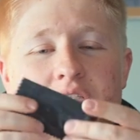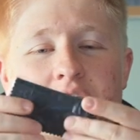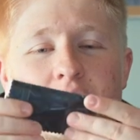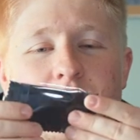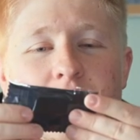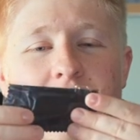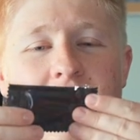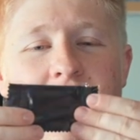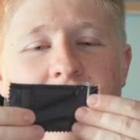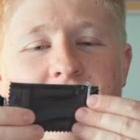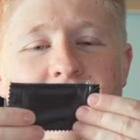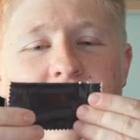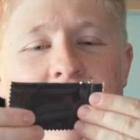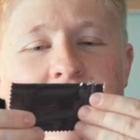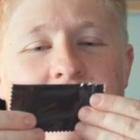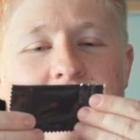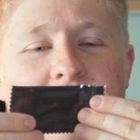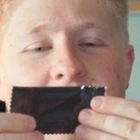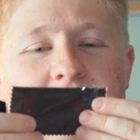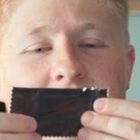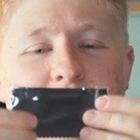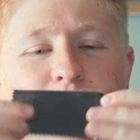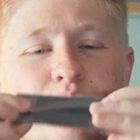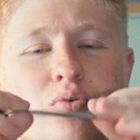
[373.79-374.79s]
So we have a
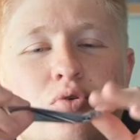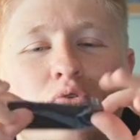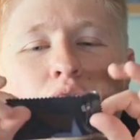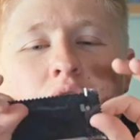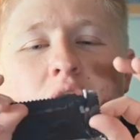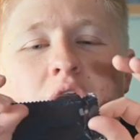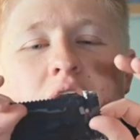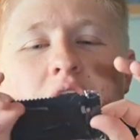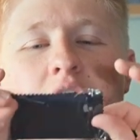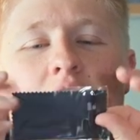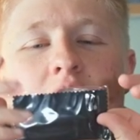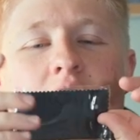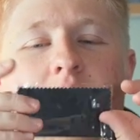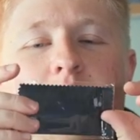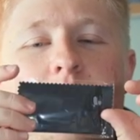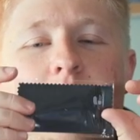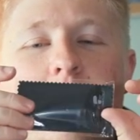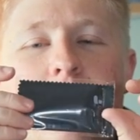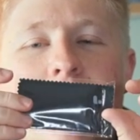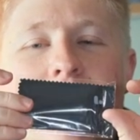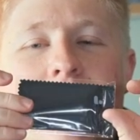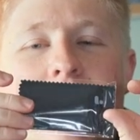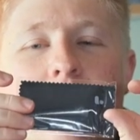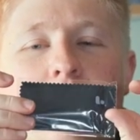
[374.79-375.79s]
simple
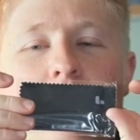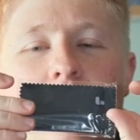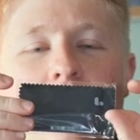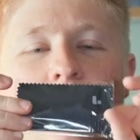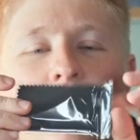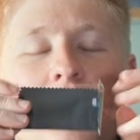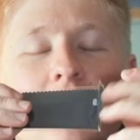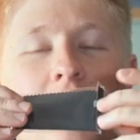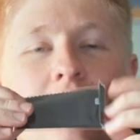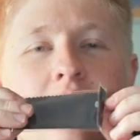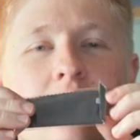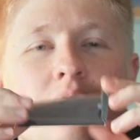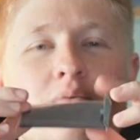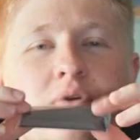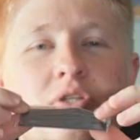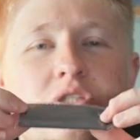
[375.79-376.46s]
black one here,